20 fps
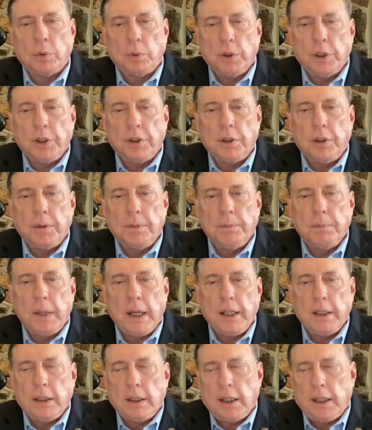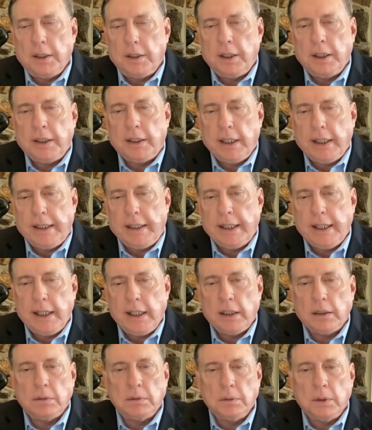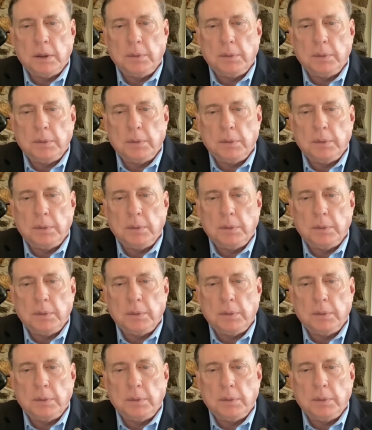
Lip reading: with, and I think they can.